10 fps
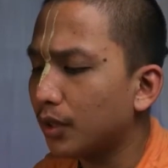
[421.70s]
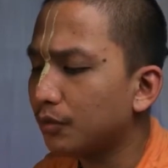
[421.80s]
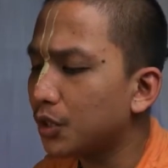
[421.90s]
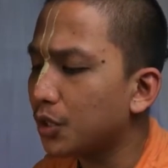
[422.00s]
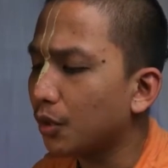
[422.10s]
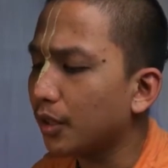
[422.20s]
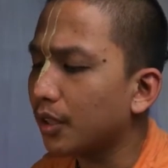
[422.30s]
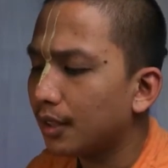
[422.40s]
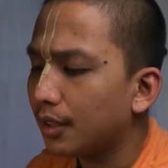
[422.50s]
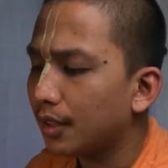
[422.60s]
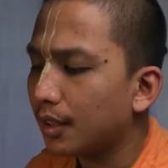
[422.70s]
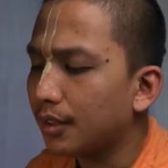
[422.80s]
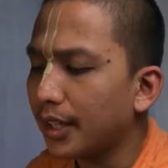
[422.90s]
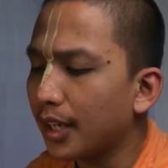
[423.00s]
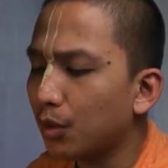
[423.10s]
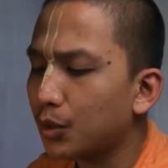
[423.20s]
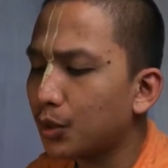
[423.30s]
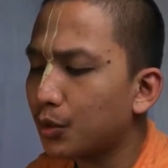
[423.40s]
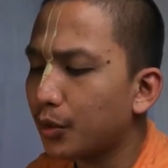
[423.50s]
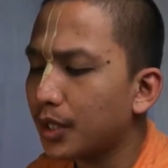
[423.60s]
with joy, and they also
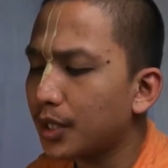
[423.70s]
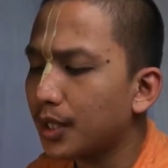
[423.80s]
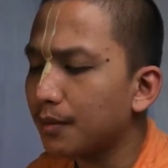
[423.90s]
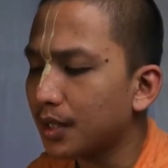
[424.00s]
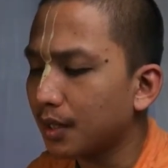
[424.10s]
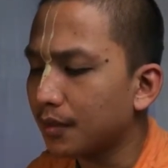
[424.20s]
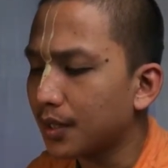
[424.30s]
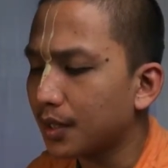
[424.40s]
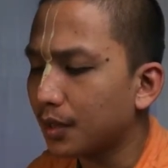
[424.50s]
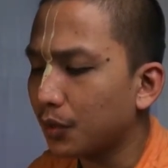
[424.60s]
dressed themselves